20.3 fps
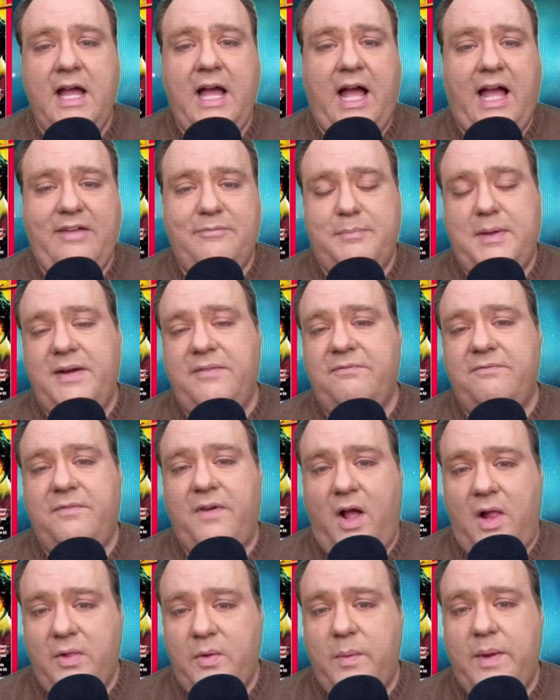I've been
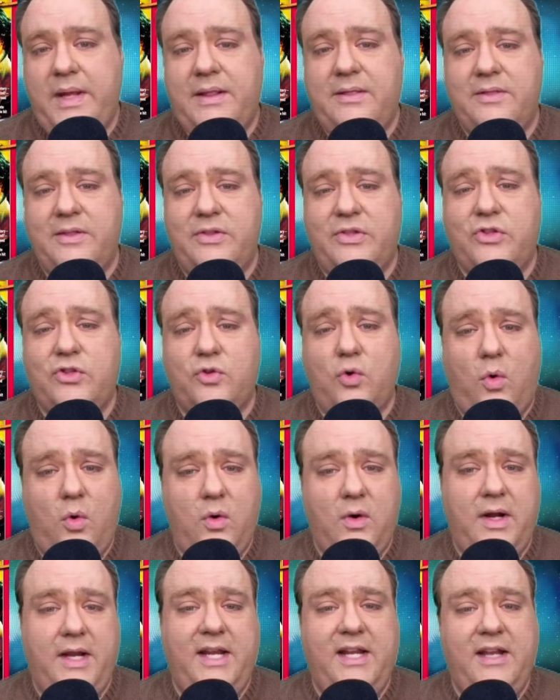following the
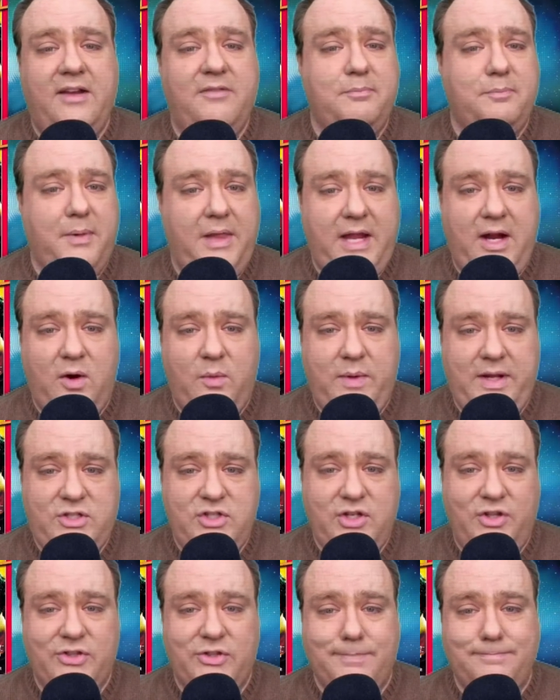story of Blair
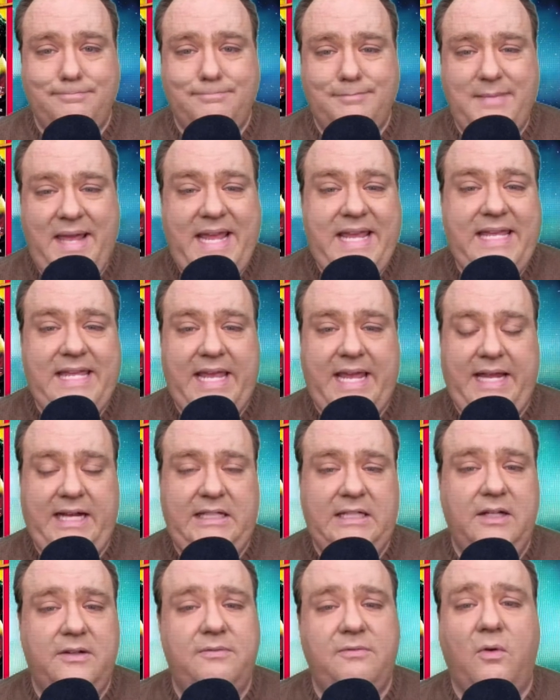Witch's
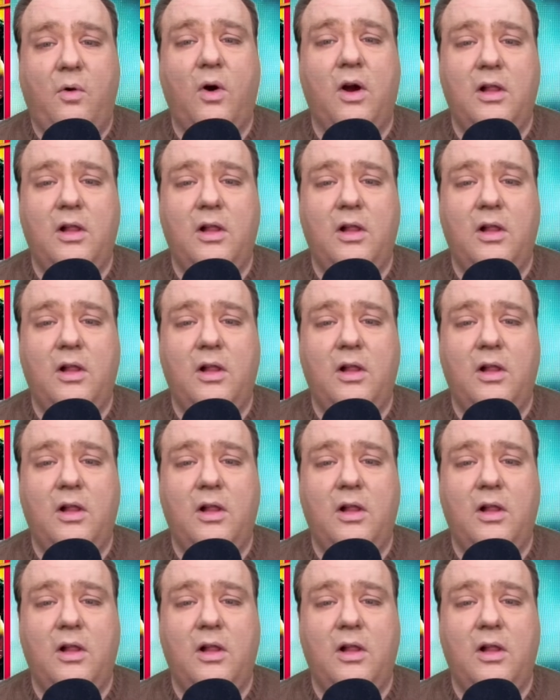making for